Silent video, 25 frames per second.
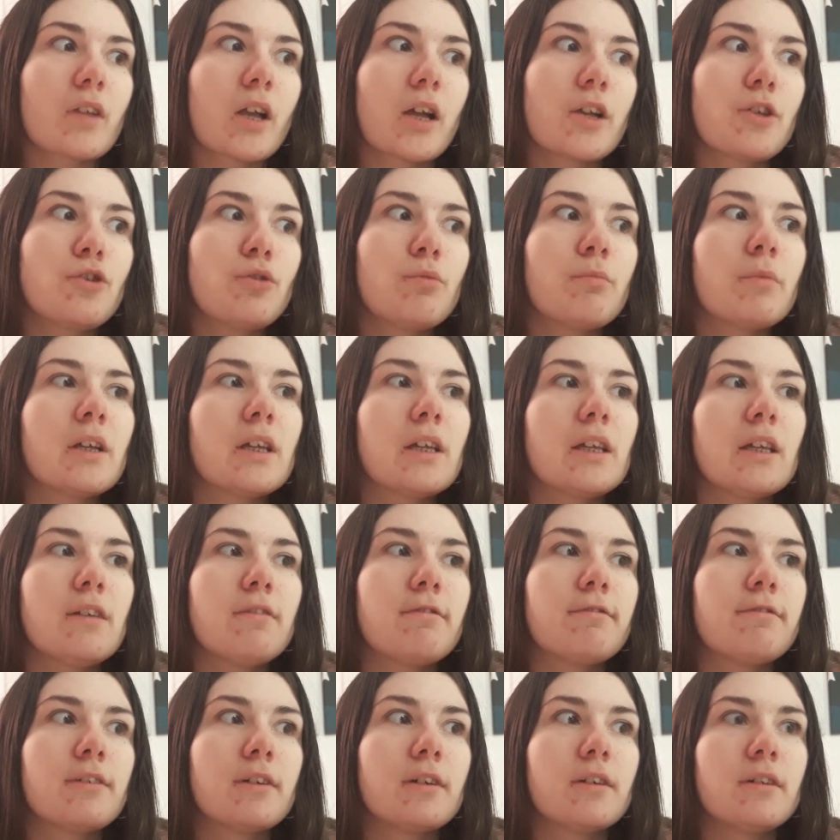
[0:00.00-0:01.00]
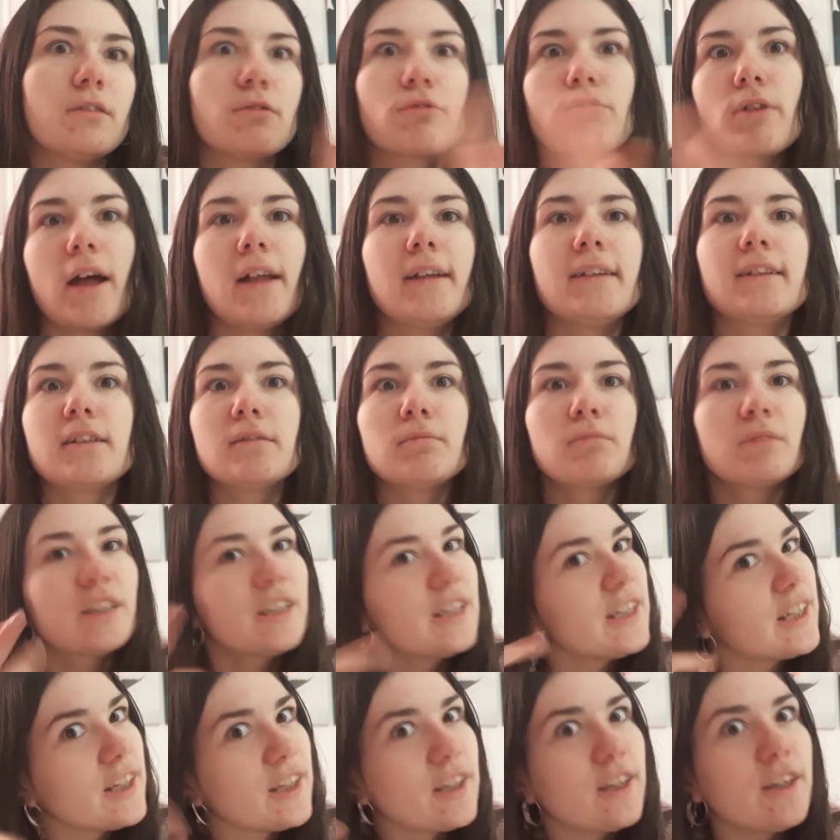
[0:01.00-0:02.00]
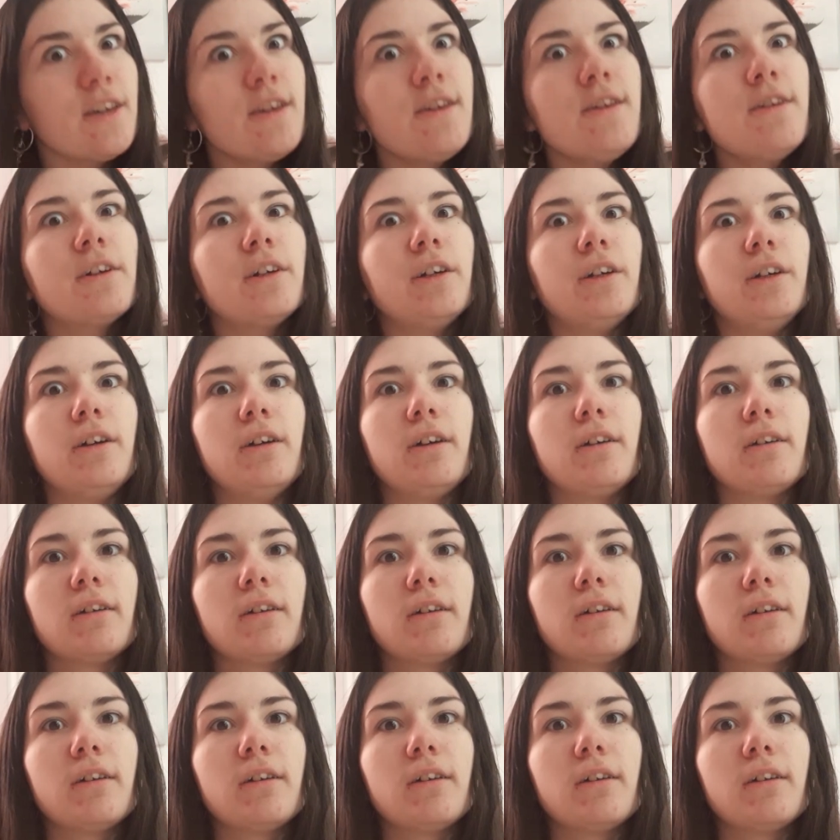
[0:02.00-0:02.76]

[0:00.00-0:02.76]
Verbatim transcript: you may even randomly hear